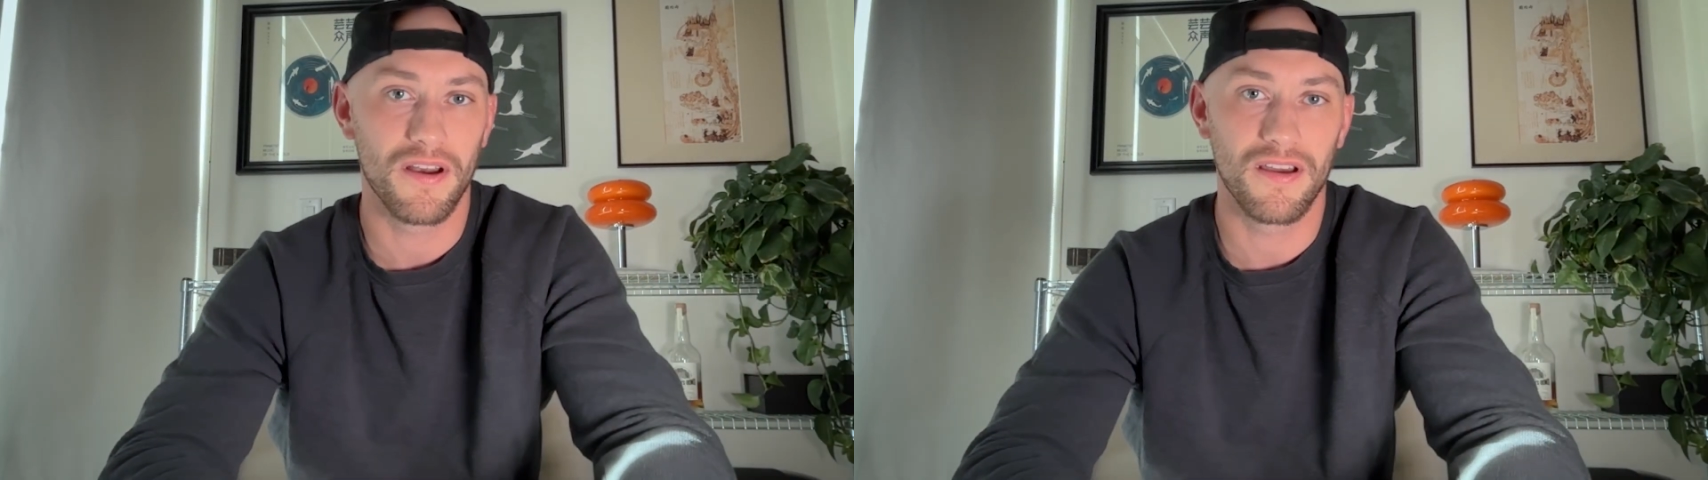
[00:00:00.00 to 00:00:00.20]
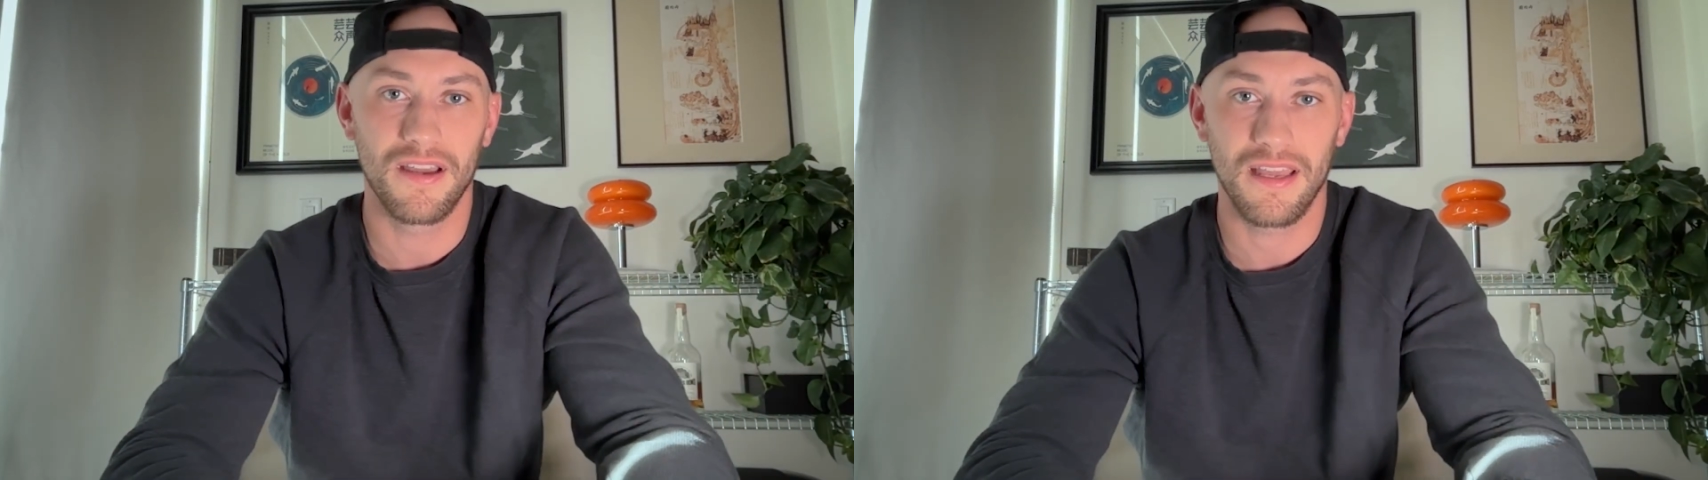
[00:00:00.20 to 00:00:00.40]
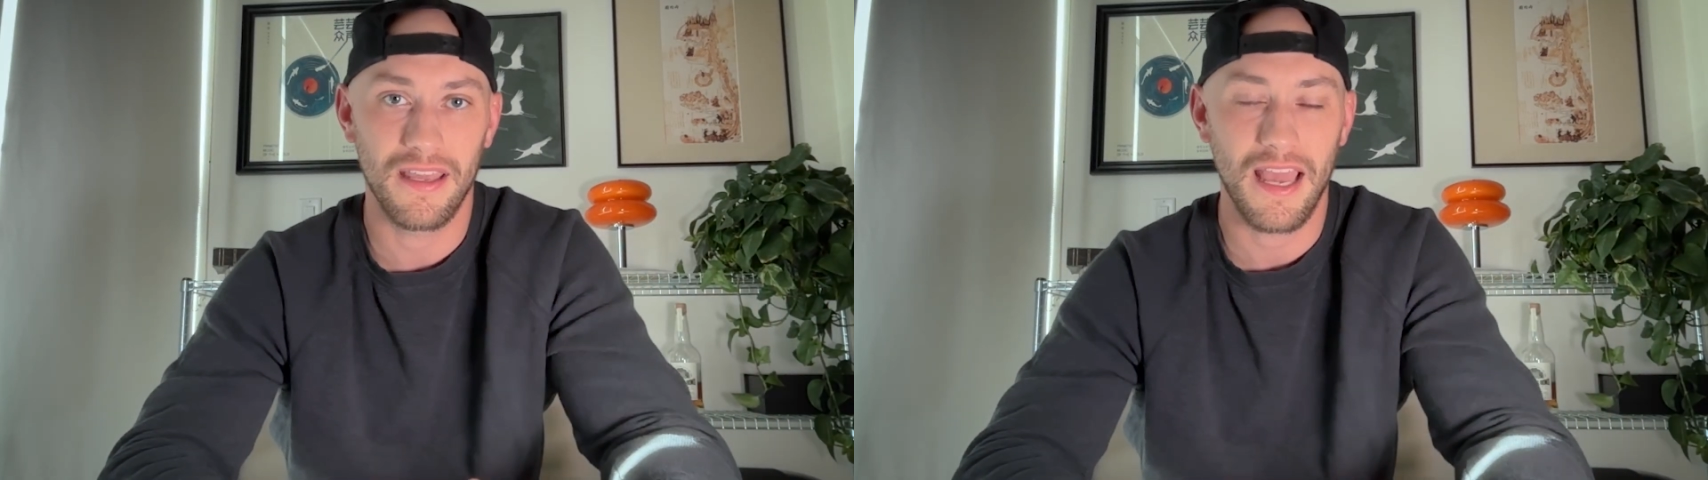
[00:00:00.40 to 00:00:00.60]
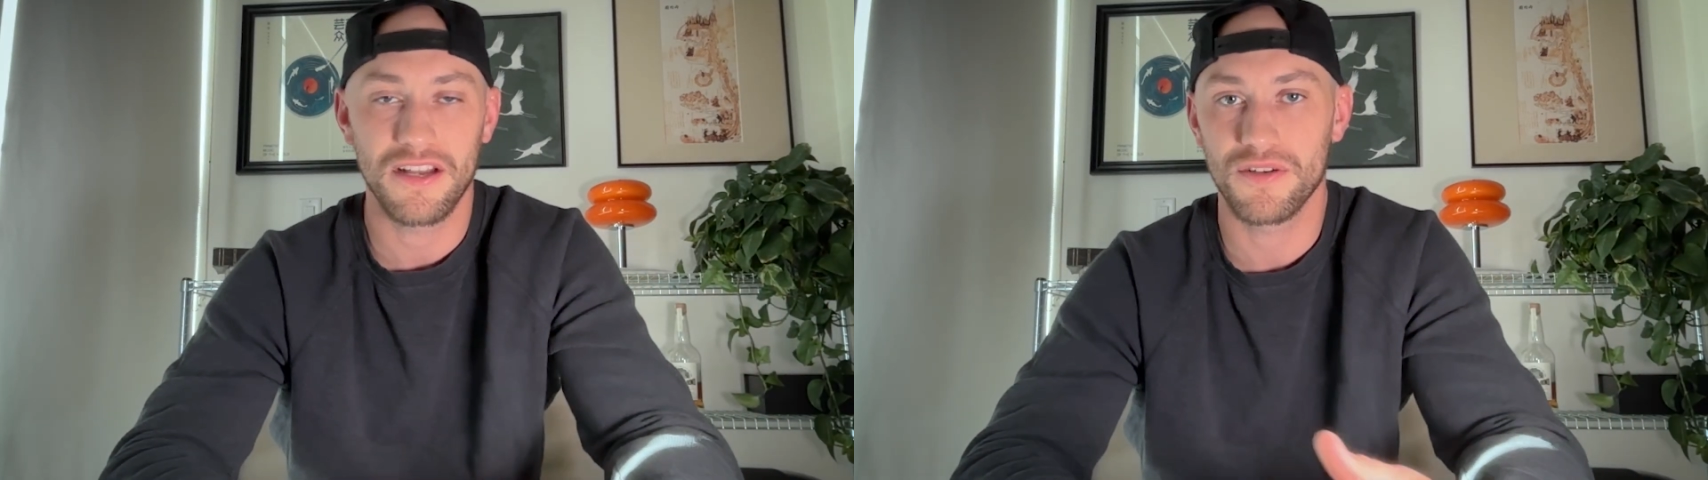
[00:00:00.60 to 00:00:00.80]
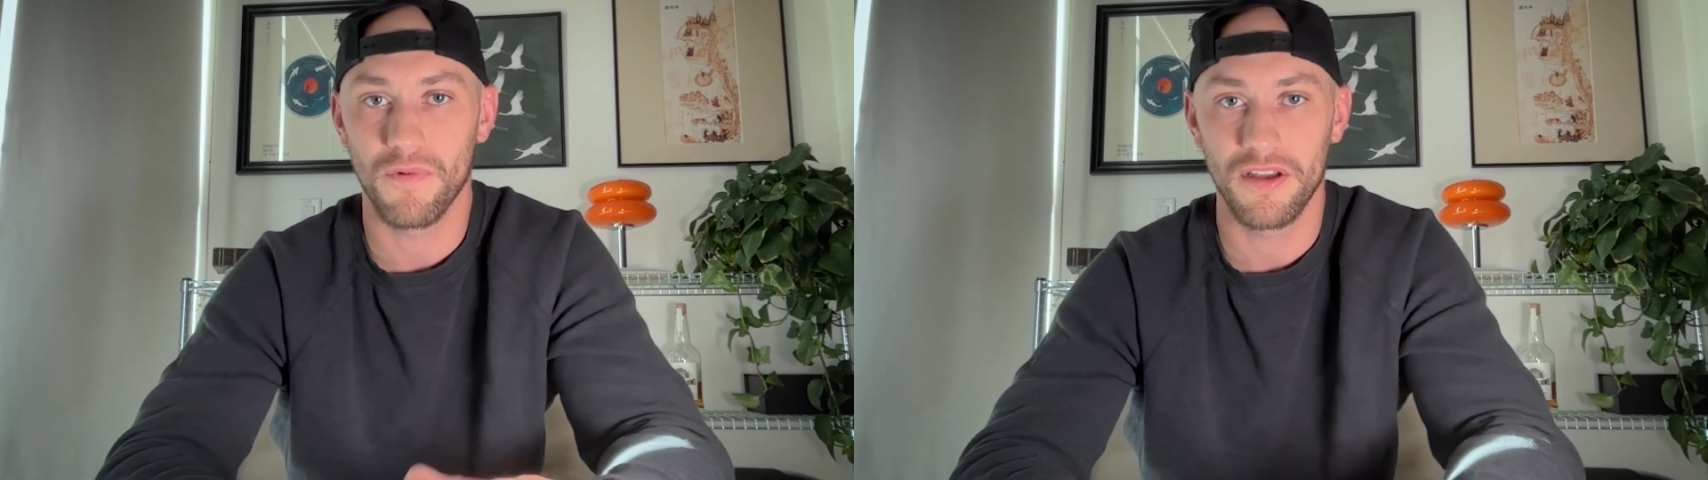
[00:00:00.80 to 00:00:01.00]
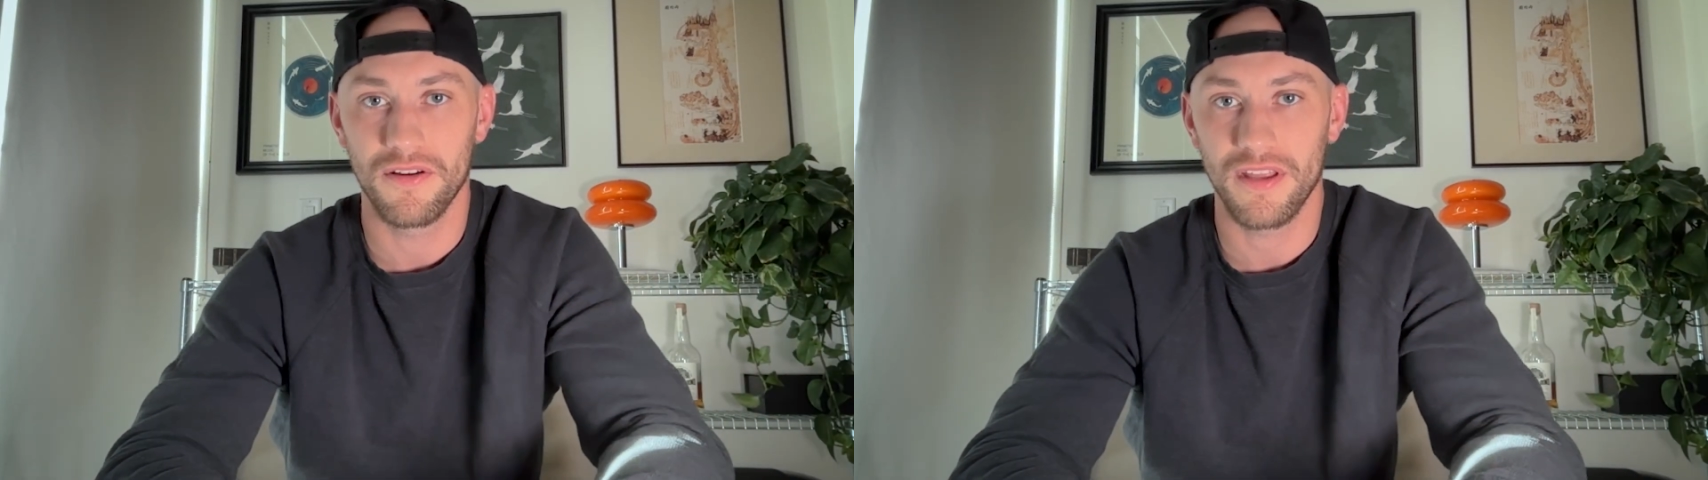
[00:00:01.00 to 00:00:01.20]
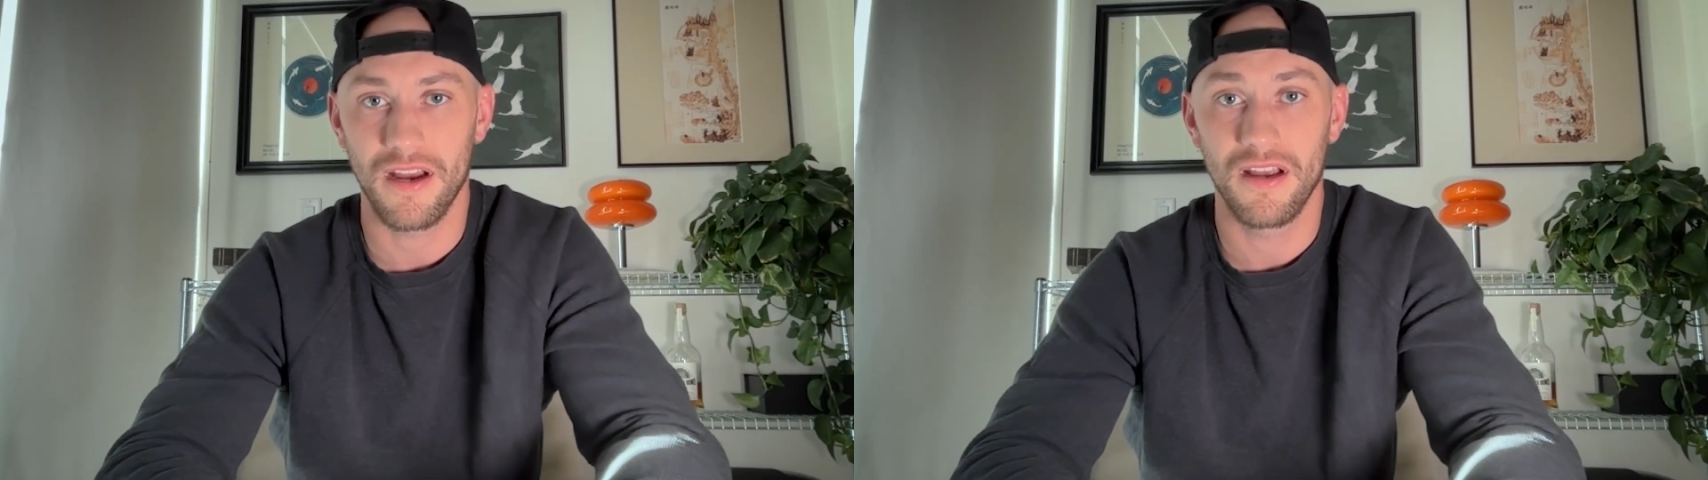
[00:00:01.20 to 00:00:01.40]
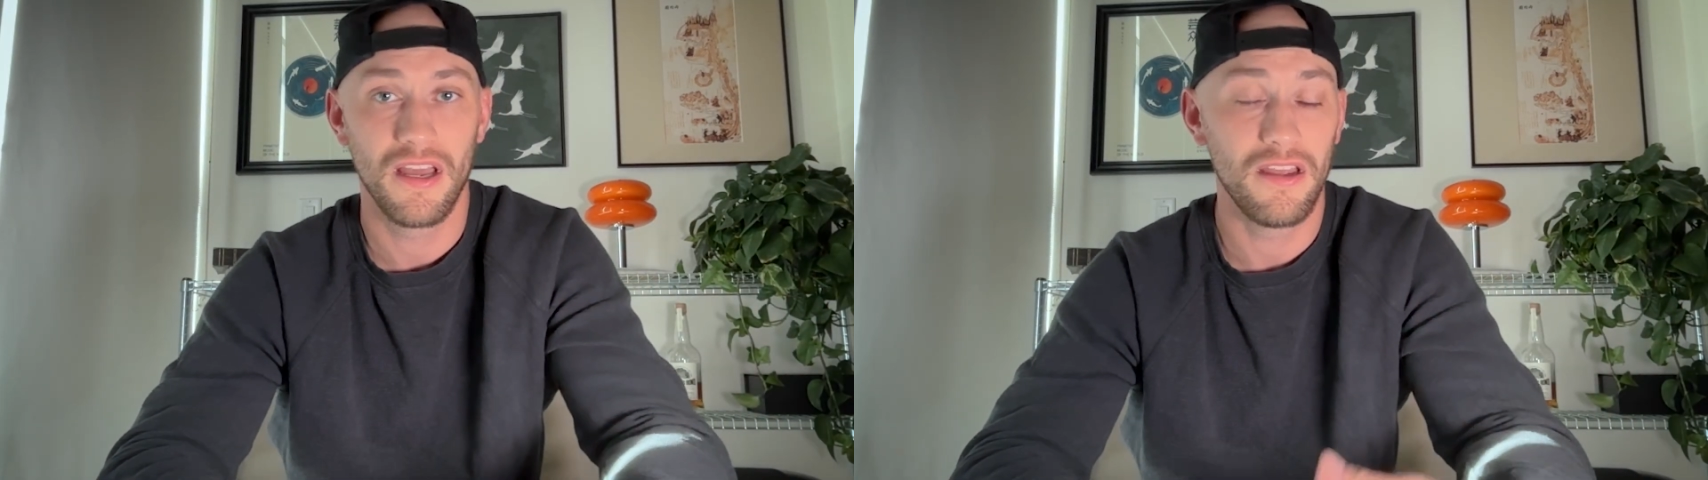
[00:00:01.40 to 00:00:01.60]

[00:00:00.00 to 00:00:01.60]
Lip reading: to catch while you're there.